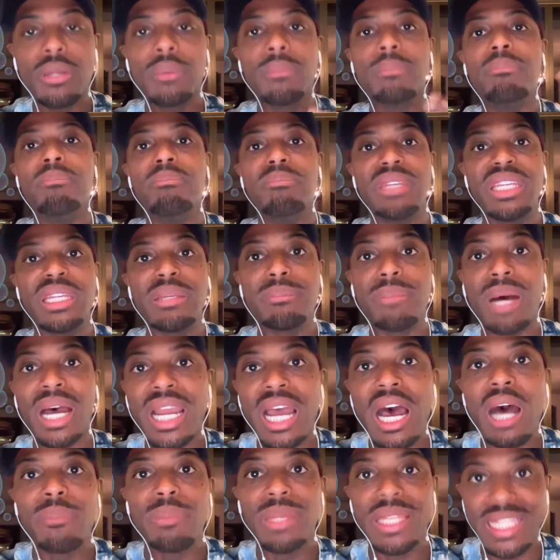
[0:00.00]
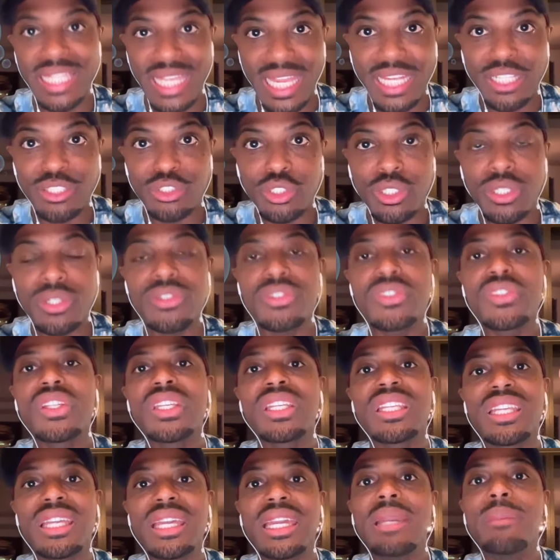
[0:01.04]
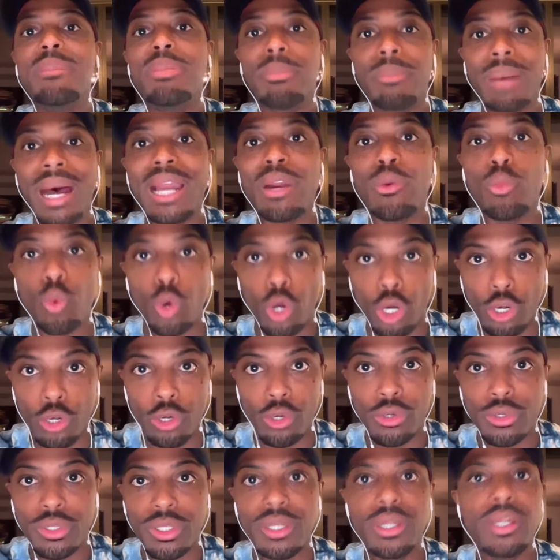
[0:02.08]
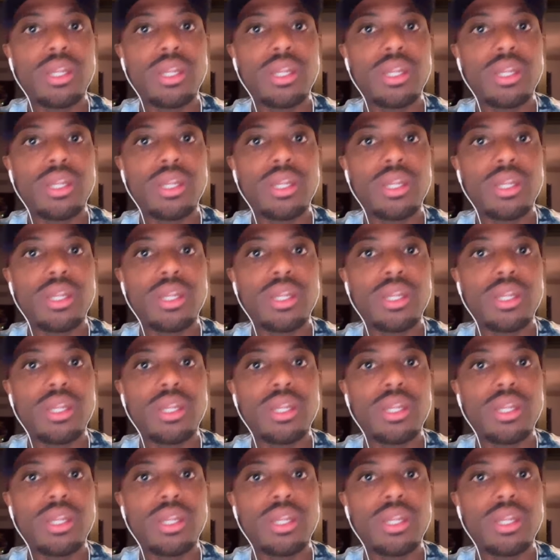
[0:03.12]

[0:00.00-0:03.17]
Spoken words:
meet my obligations, keep my word.